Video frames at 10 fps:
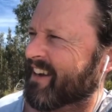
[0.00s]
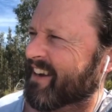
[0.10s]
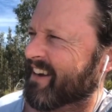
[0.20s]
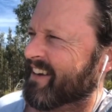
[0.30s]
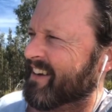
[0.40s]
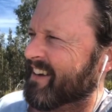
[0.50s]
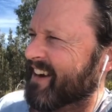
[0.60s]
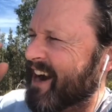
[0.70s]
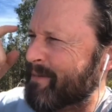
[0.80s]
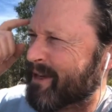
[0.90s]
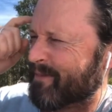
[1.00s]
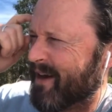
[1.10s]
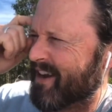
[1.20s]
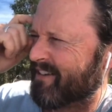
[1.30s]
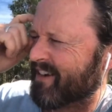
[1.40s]
Uh, Army
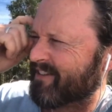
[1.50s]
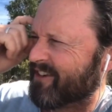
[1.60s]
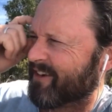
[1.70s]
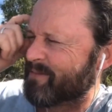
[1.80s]
commander, and I'm going,